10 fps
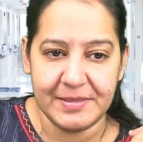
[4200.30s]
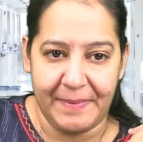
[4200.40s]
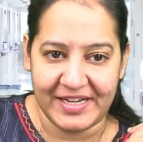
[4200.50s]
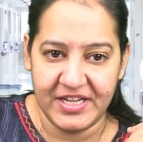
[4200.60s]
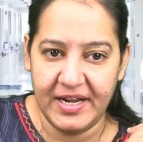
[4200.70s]
is a
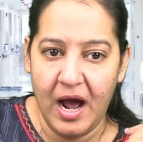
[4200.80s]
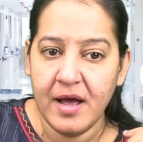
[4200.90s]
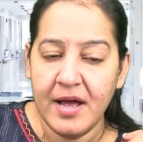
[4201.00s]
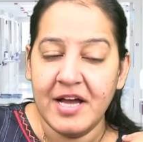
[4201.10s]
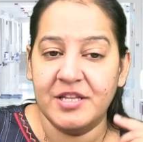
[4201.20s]
bacteria.
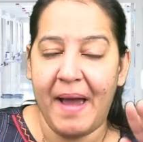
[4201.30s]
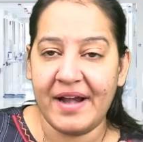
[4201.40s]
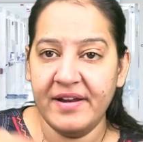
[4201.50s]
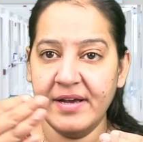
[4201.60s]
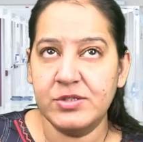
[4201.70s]
The
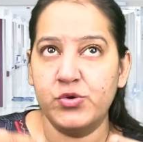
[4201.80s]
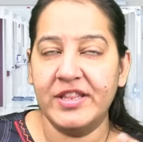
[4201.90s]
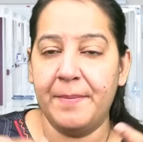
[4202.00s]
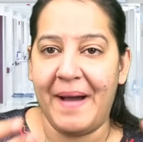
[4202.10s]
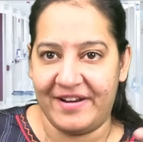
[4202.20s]
bacteria is
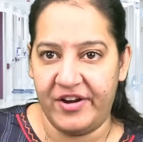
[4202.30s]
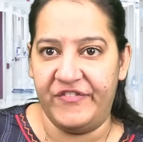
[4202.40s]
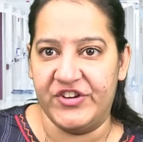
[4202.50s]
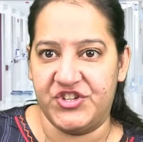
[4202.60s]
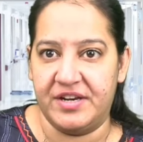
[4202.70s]
doing the binary
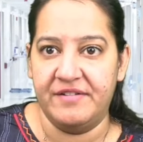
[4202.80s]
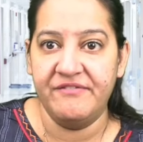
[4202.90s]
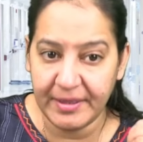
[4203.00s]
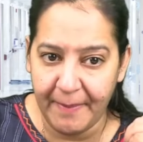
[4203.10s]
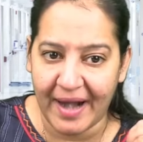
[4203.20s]
fission.
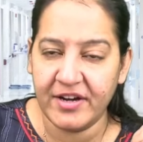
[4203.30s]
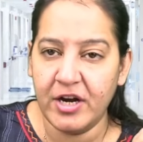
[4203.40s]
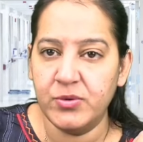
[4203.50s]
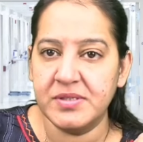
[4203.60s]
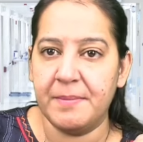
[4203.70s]
When the
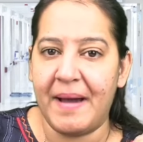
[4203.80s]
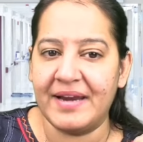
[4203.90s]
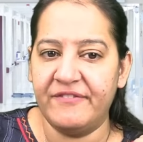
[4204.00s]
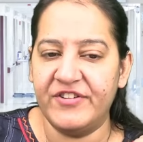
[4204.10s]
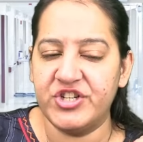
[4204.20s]
bacteria does the
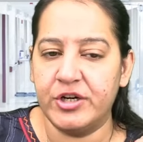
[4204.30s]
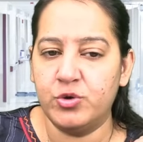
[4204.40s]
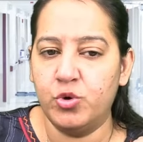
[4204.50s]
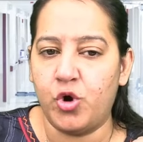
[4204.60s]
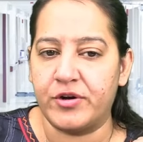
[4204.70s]
binary
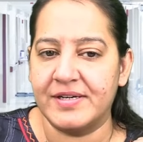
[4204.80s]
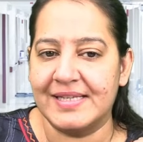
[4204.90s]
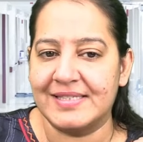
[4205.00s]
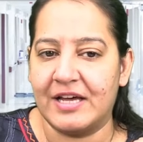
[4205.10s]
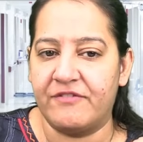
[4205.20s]
fission, two daughter
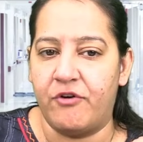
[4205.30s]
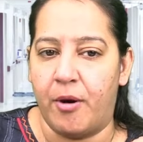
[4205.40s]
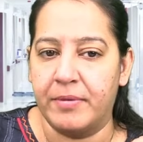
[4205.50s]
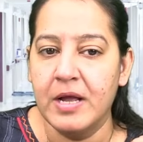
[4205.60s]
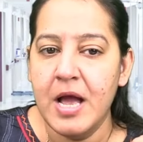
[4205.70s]
cells are
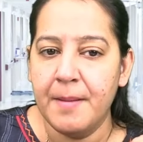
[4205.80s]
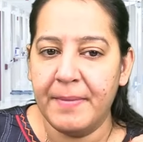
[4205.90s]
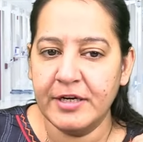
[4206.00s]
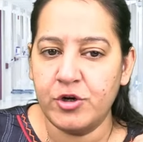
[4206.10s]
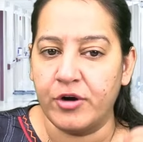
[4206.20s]
formed.
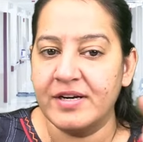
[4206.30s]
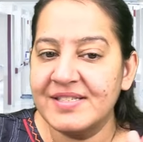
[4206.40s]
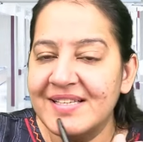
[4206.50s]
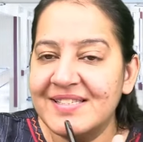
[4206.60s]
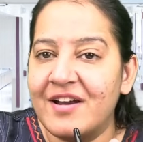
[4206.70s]
But the daughter
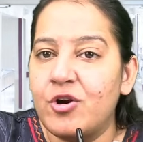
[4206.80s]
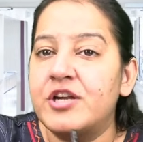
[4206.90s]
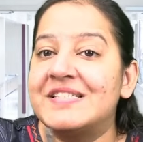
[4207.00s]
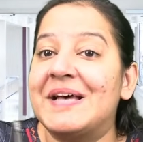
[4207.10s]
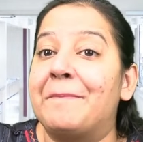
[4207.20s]
cells are
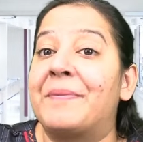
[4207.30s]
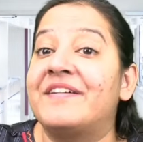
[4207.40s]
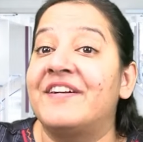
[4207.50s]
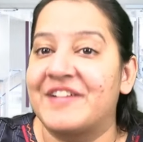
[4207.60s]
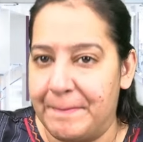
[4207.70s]
not
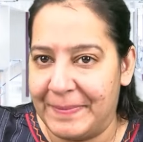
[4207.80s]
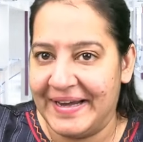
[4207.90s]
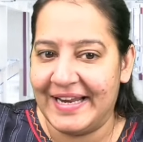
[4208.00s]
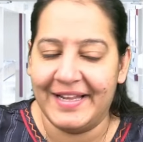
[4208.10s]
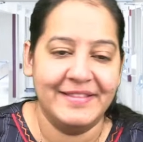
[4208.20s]
separated
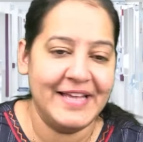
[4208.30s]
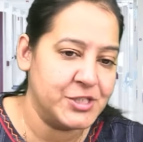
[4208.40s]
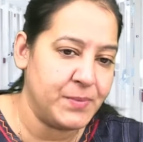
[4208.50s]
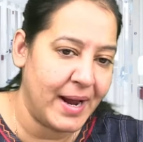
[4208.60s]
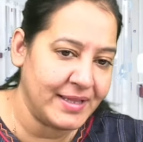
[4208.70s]
completely.
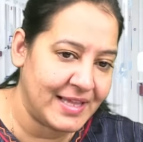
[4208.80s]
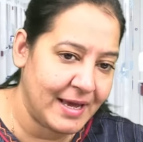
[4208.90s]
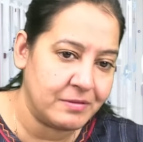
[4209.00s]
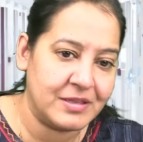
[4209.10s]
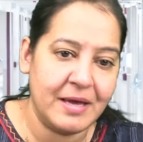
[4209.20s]
That's why
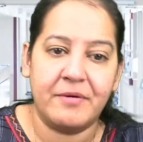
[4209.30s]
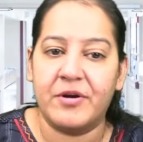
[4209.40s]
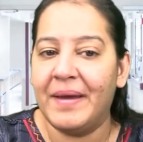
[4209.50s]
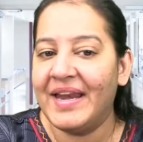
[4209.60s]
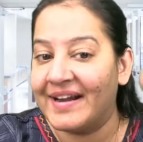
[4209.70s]
they
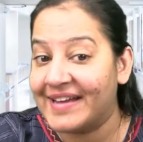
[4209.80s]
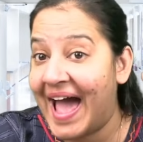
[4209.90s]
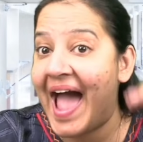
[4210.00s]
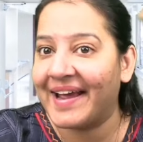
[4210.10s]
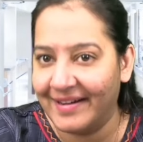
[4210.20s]
remain at
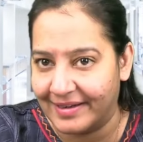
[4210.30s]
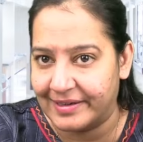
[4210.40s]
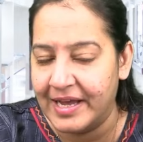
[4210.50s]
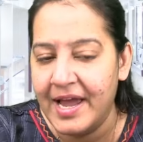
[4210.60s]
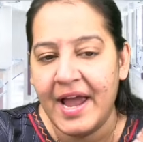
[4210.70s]
an
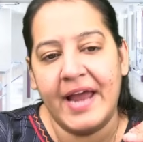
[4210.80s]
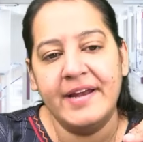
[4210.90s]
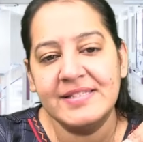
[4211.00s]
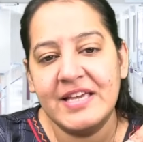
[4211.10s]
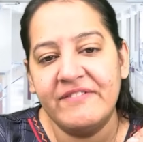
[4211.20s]
angle. And
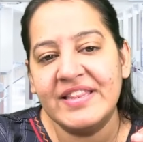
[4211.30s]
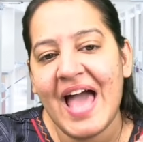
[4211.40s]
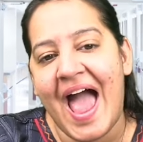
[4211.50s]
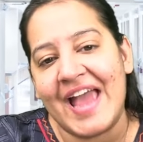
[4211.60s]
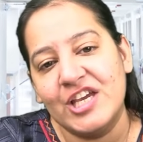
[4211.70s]
it is giving
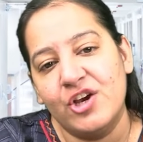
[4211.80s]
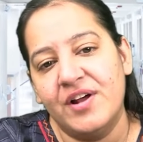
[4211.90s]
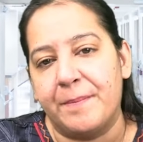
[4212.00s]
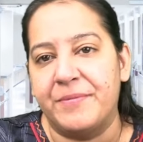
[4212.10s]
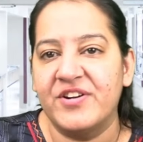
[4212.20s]
the
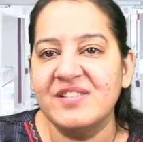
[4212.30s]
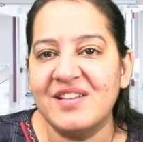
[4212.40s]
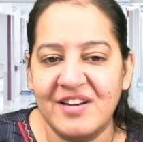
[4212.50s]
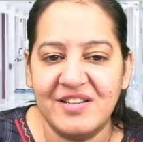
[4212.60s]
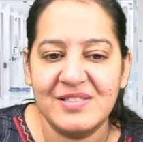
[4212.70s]
angular appearance,
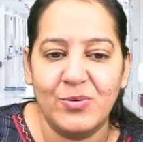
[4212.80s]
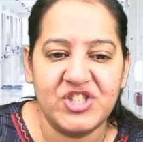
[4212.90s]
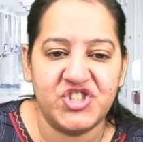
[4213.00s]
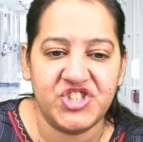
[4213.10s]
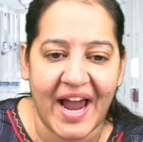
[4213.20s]
and it is known
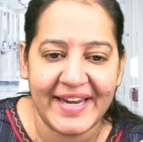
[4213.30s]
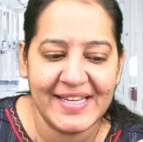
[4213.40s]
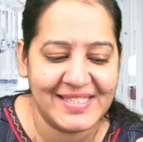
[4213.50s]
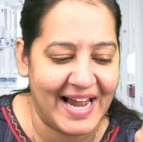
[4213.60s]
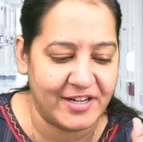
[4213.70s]
as
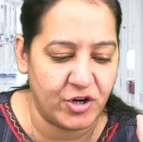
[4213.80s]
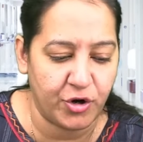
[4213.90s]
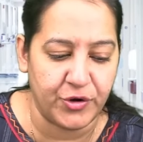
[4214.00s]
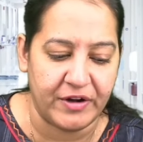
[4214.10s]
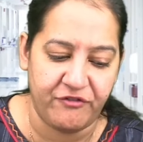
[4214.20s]
Chinese letter
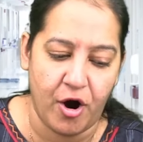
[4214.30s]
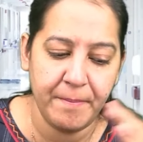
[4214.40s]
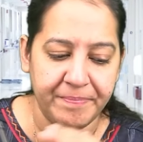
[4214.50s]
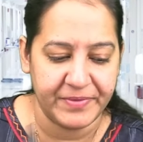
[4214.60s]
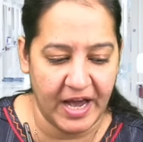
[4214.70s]
or
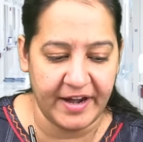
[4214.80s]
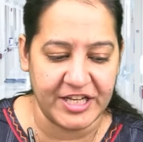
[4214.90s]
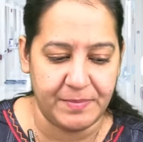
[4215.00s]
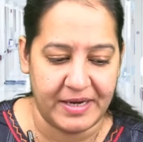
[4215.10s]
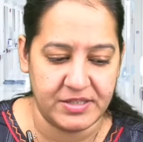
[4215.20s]
cuneiform
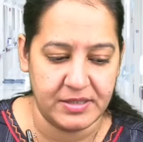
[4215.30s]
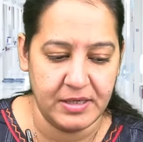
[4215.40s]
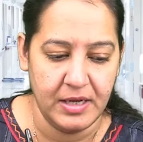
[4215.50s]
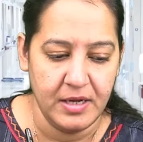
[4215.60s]
arrangement.